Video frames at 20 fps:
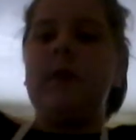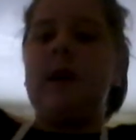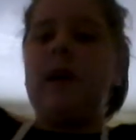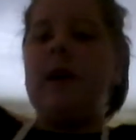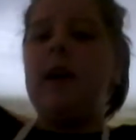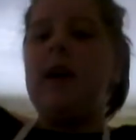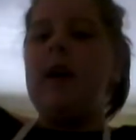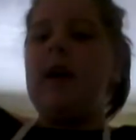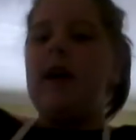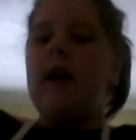
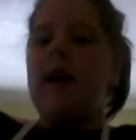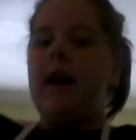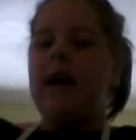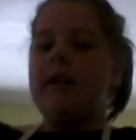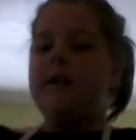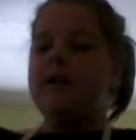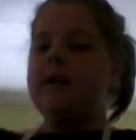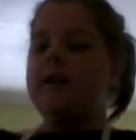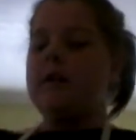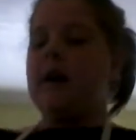here,
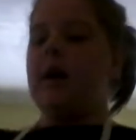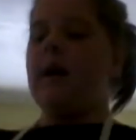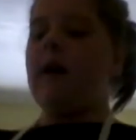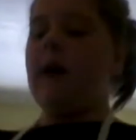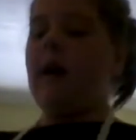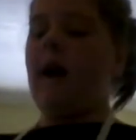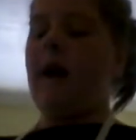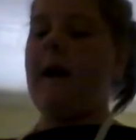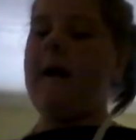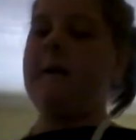and
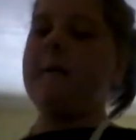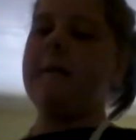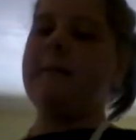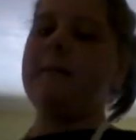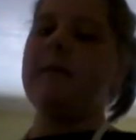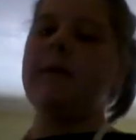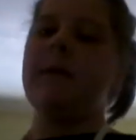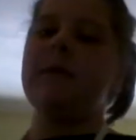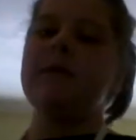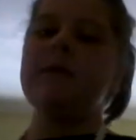today
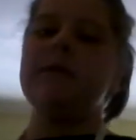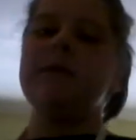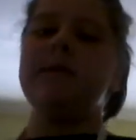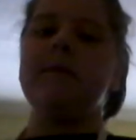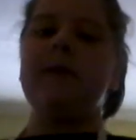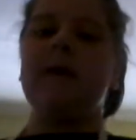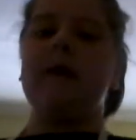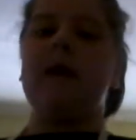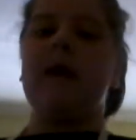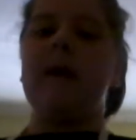I'm going to
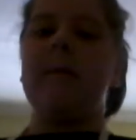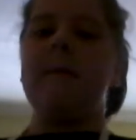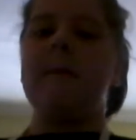be